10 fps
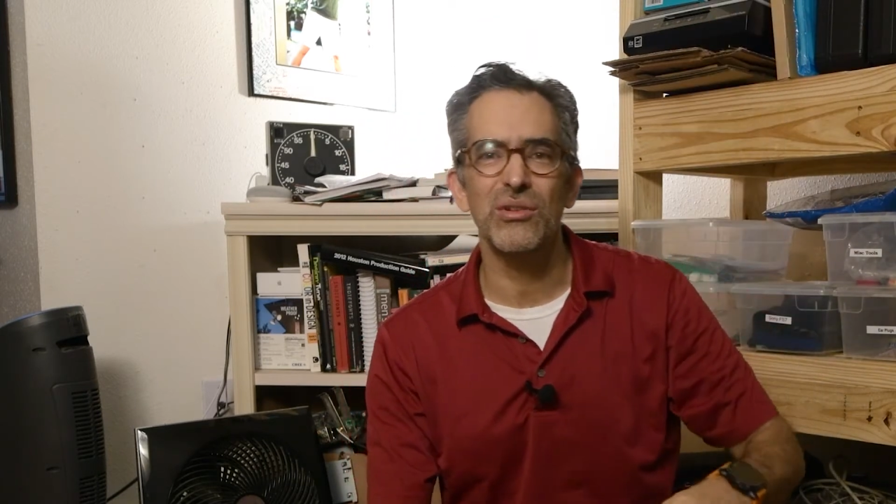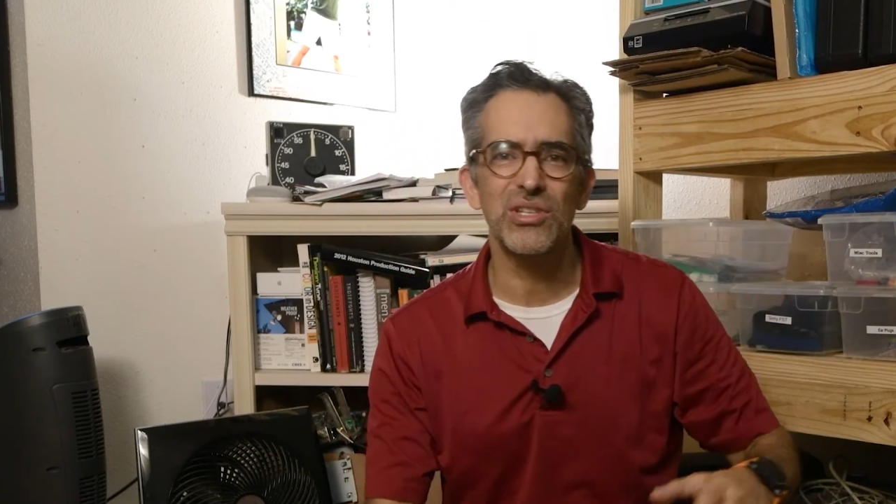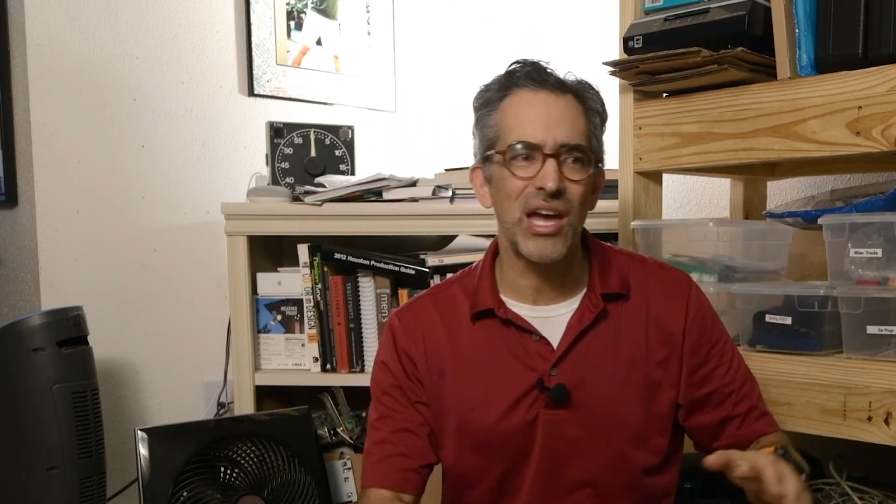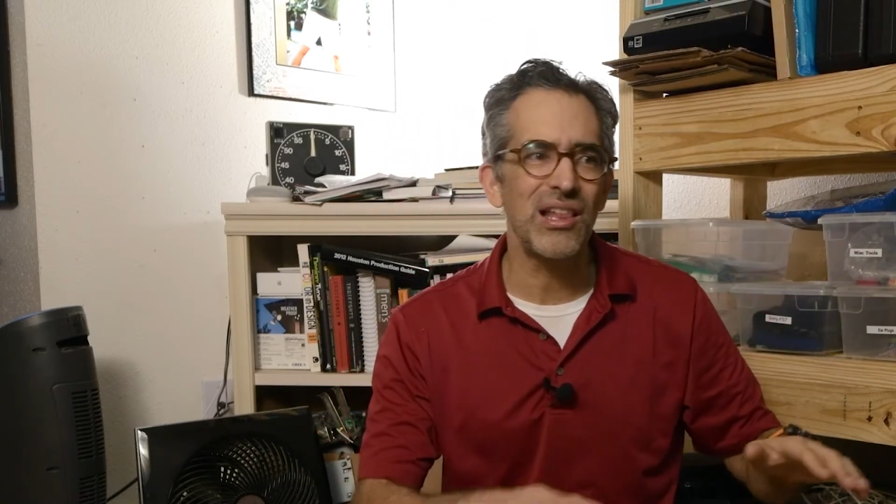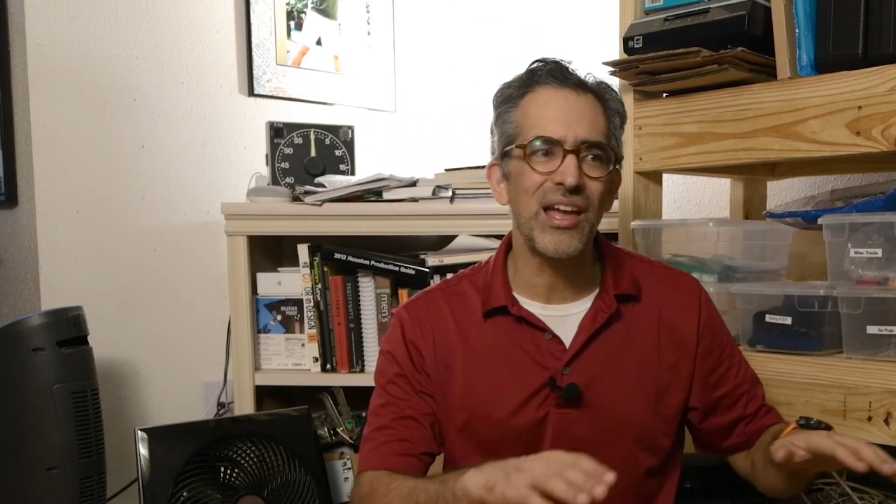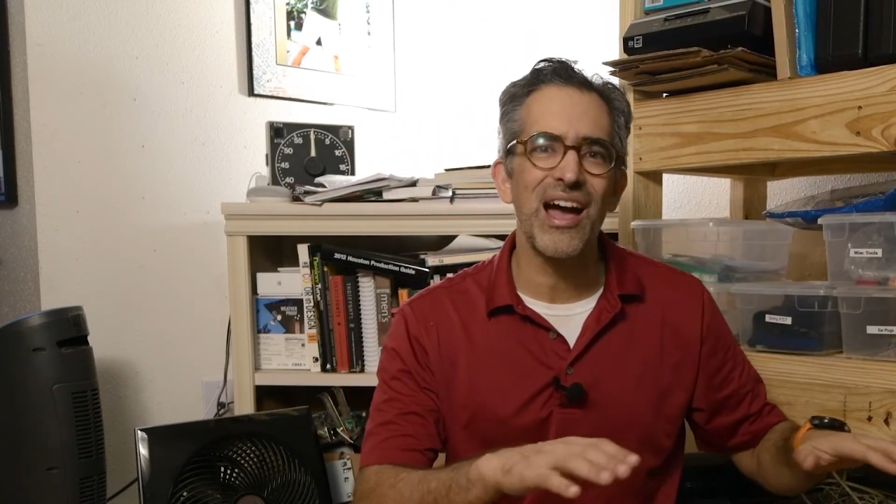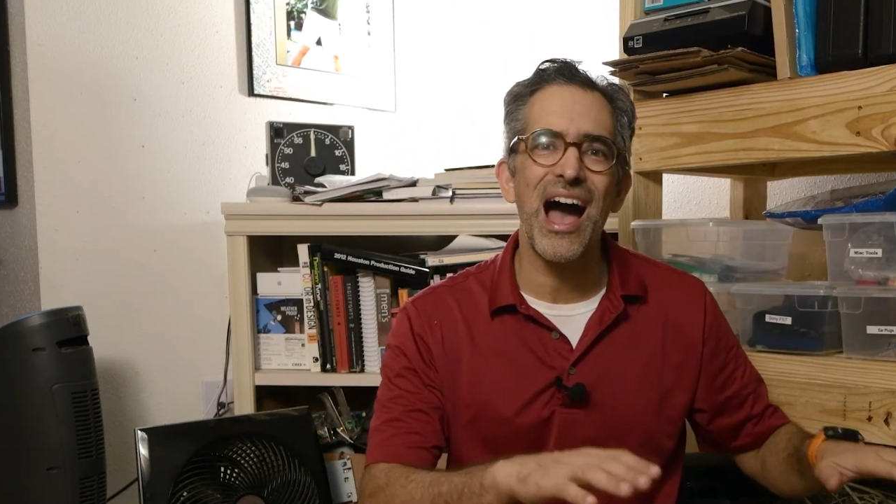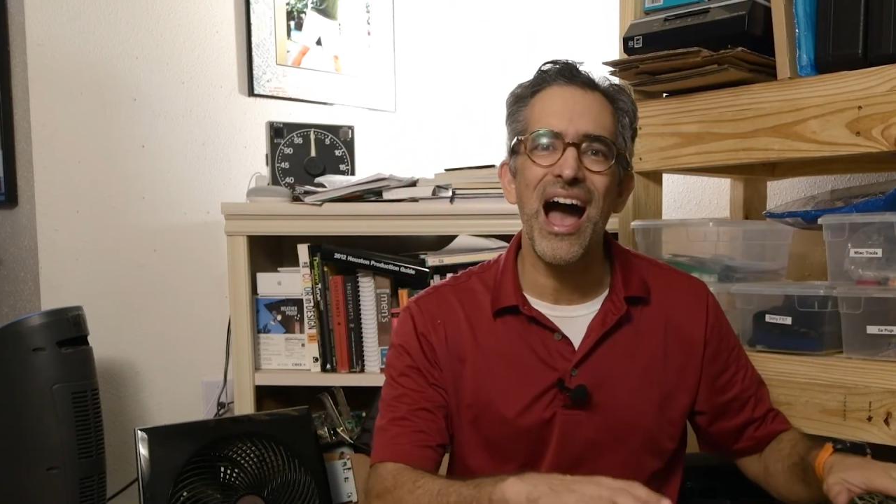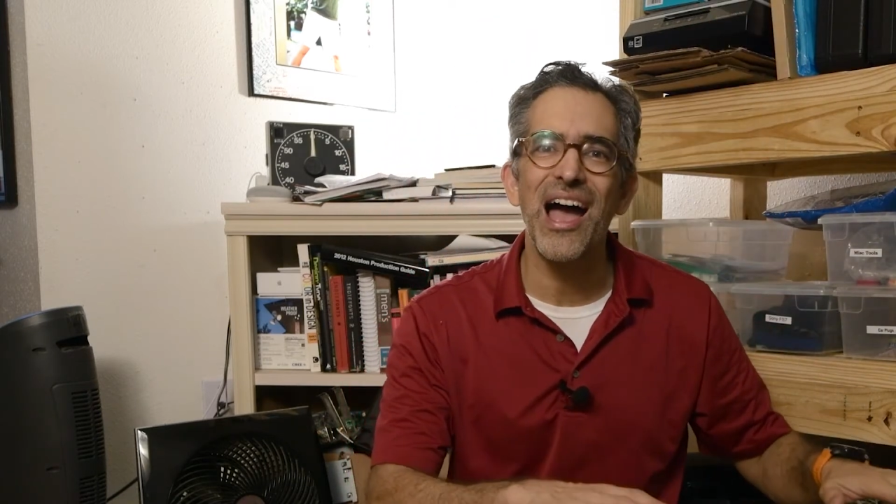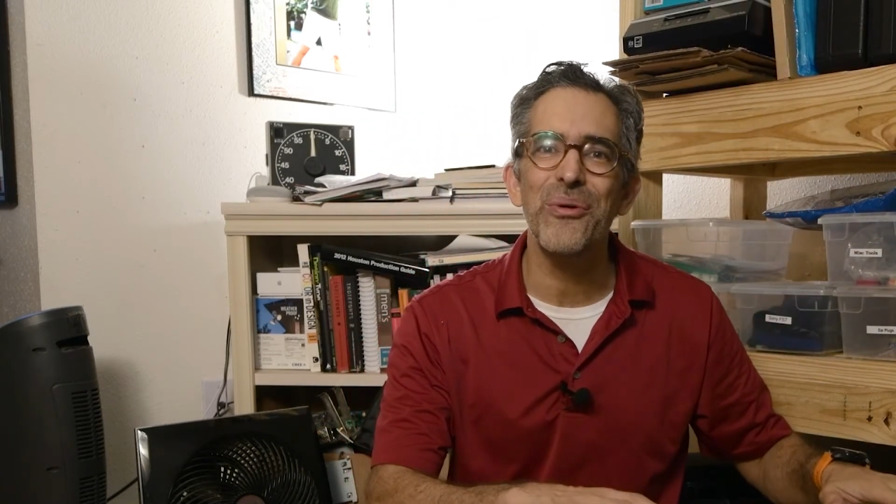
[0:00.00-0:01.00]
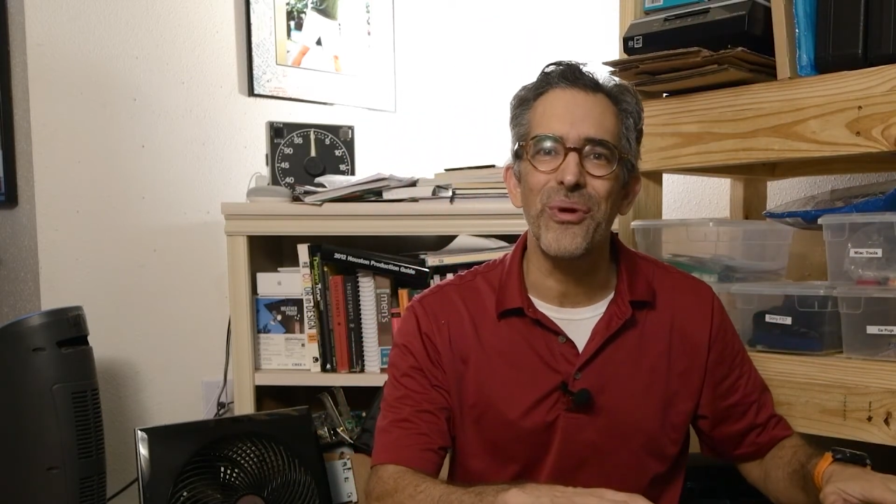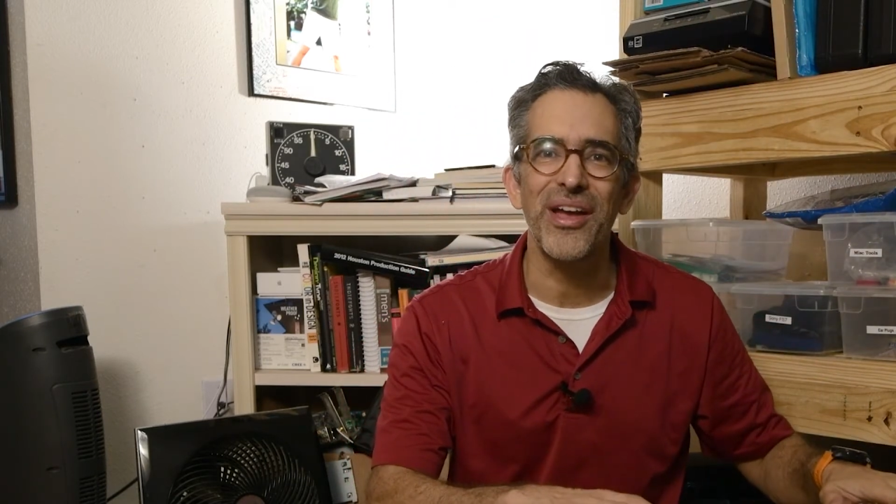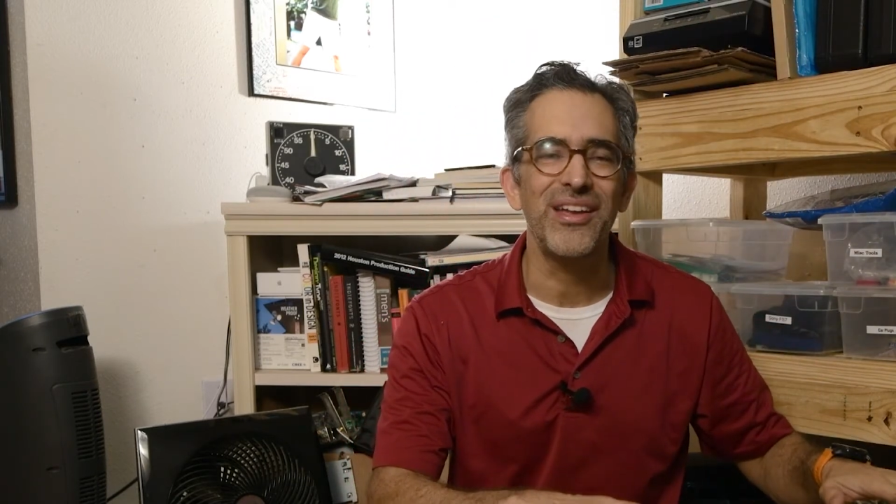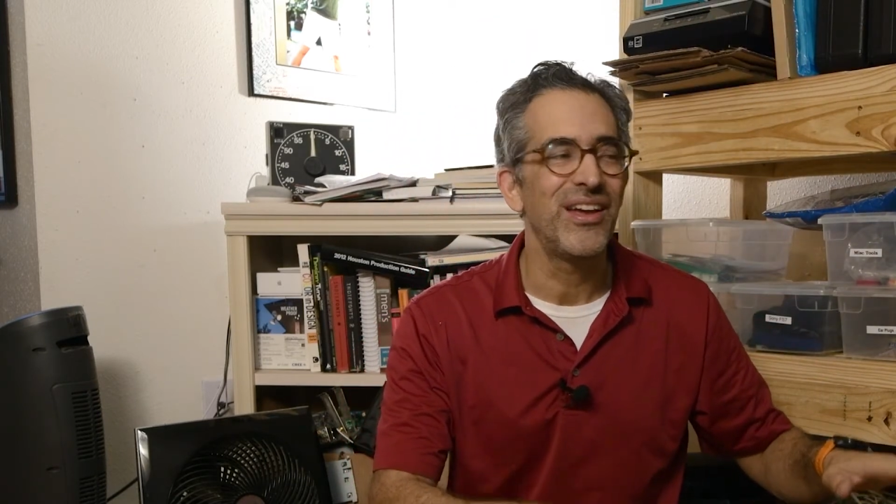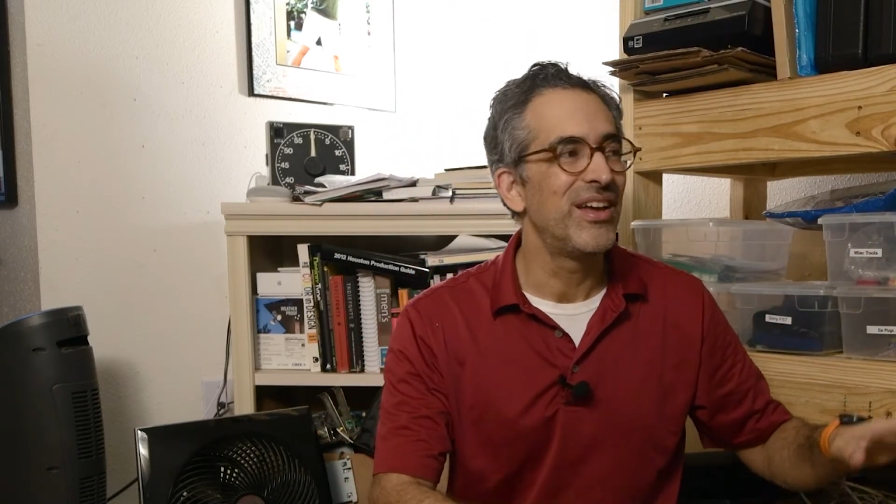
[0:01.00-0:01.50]
It was kind of like a
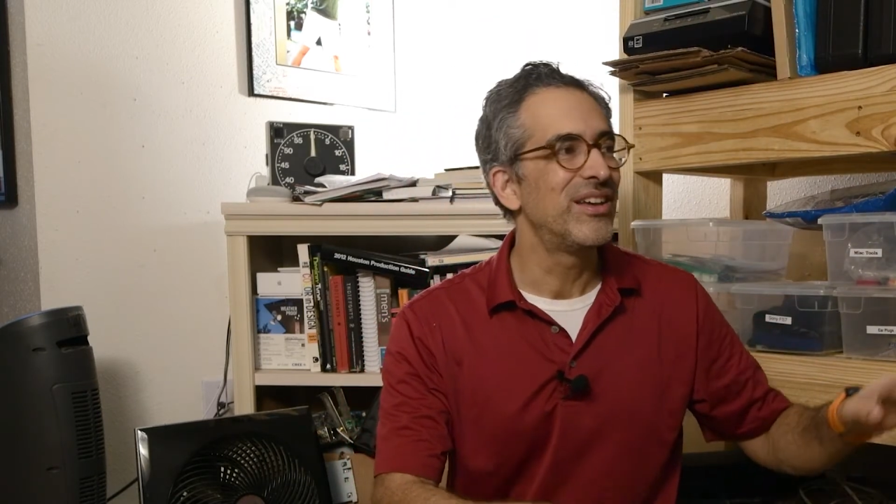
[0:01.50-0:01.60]
highway,